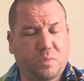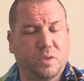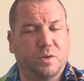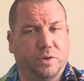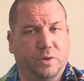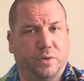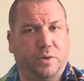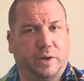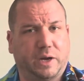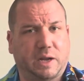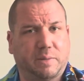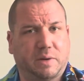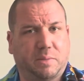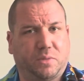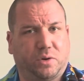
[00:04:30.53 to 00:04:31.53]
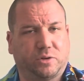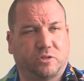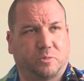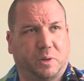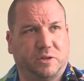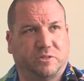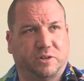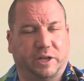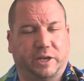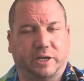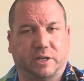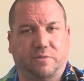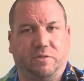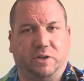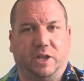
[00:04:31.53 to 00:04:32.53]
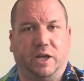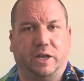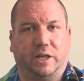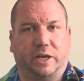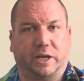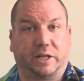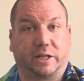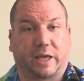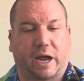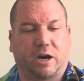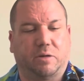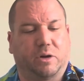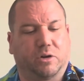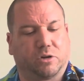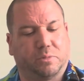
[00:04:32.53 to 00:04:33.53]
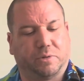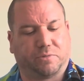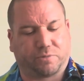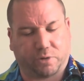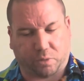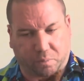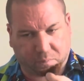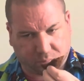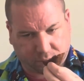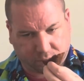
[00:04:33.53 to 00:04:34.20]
You do get a bit of Morgan Spice in there. You get the vanilla, you get the caramel coming through.